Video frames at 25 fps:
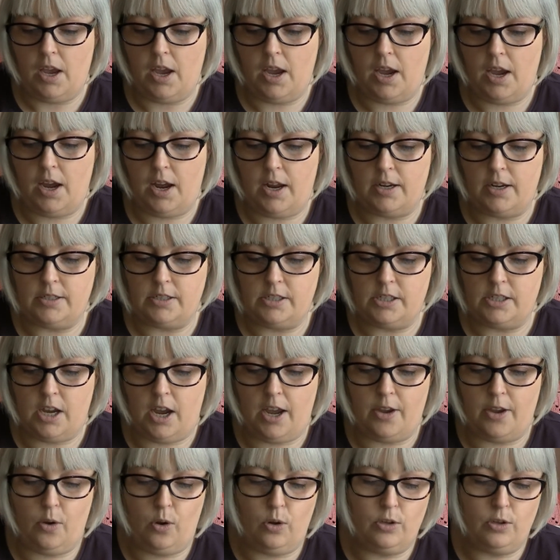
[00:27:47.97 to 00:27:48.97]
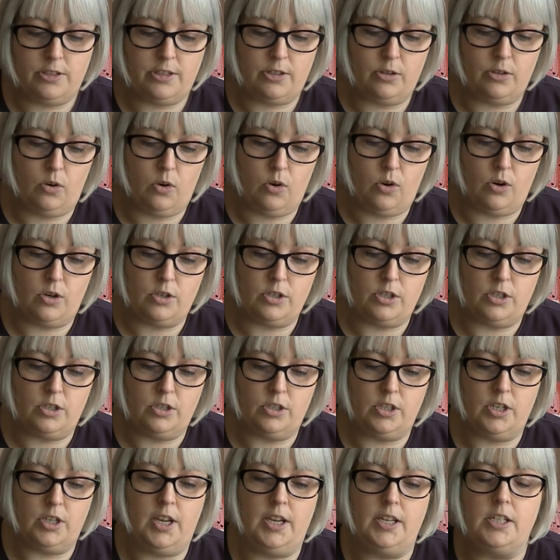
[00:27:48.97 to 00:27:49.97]
And I also
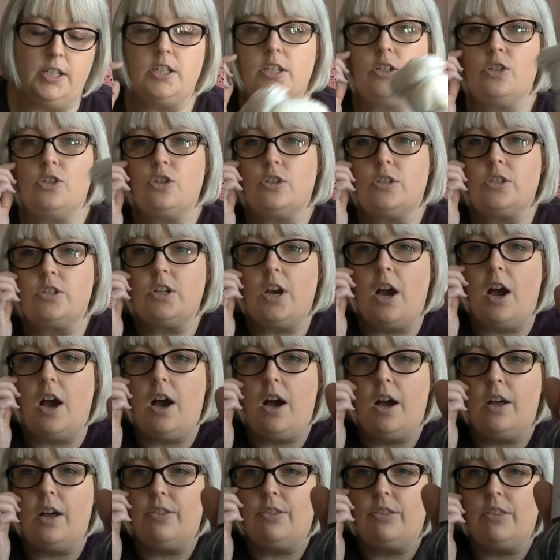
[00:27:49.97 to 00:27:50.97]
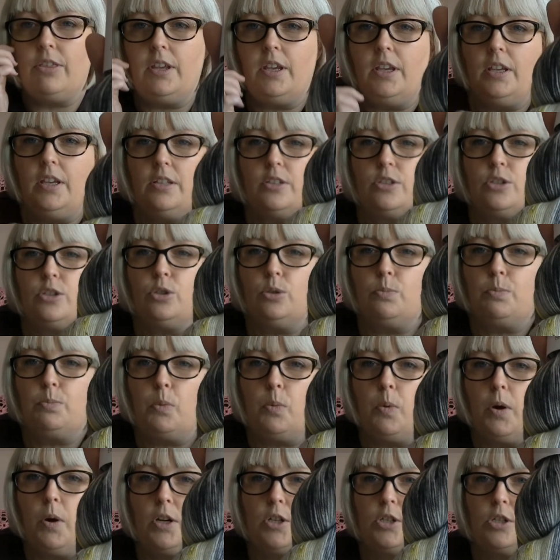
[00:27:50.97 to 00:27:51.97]
ordered it just on the
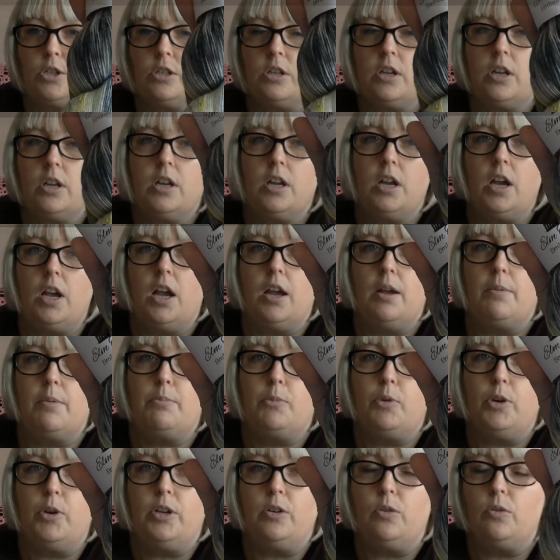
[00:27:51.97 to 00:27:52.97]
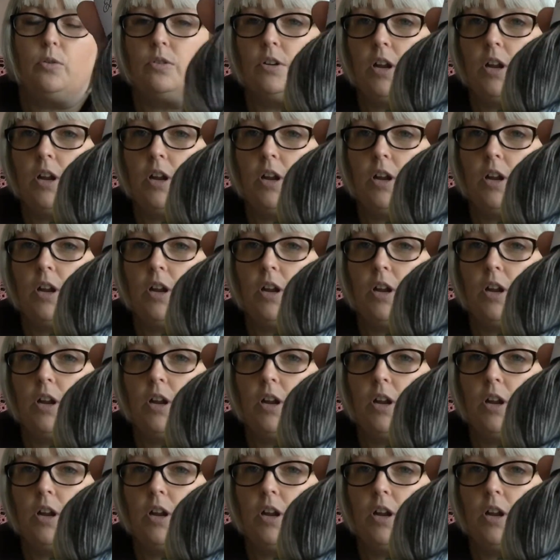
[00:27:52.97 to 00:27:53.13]
Superwash Merino